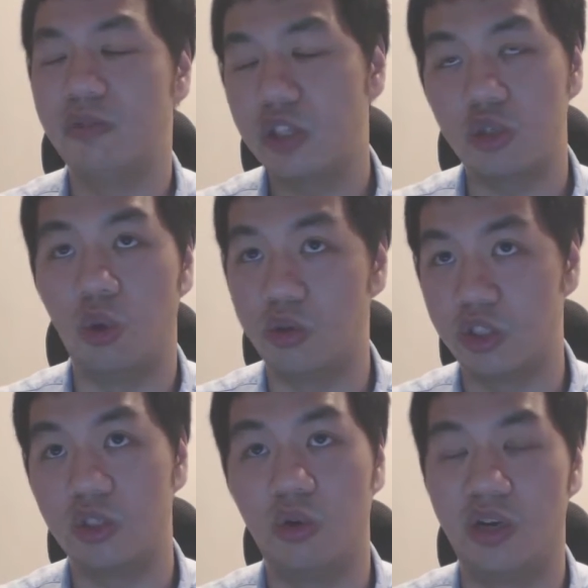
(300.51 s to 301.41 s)
store to
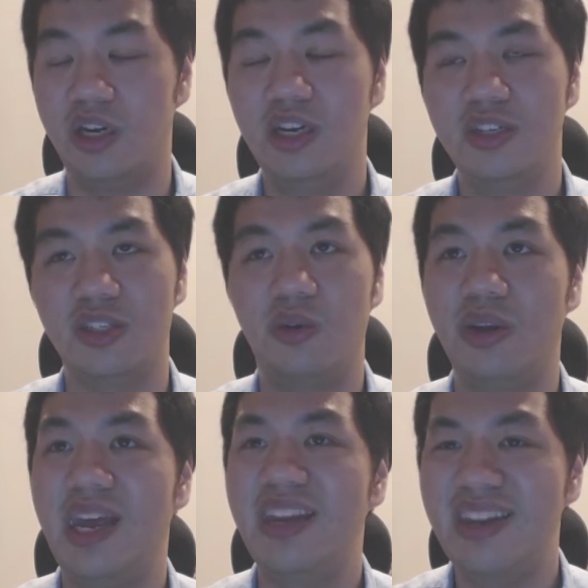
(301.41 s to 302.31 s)
store.
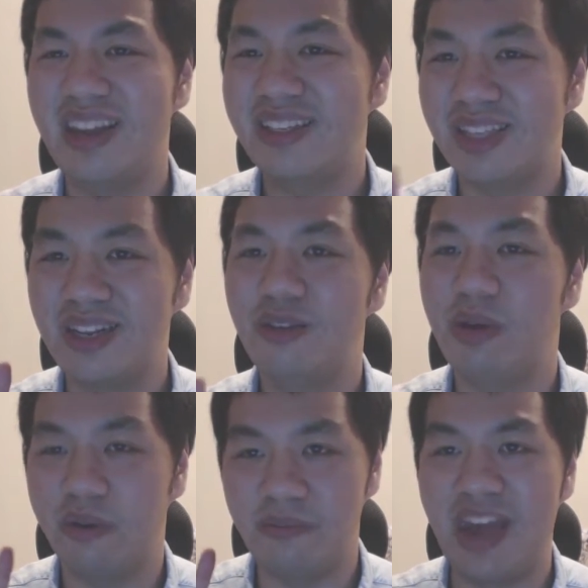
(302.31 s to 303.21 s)
So that is a little
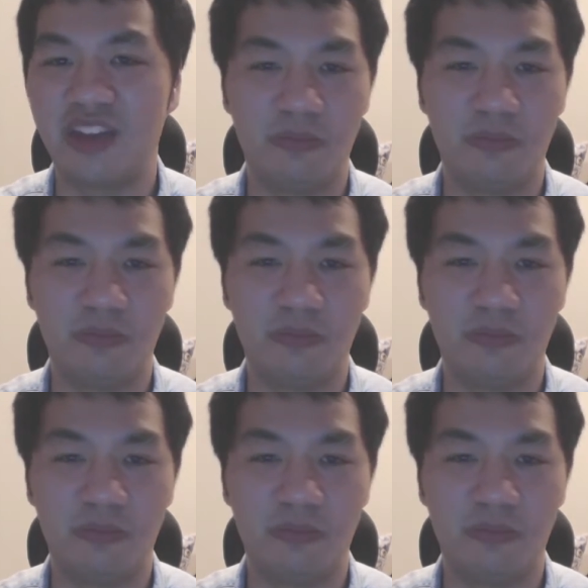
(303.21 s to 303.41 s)
bit of a bad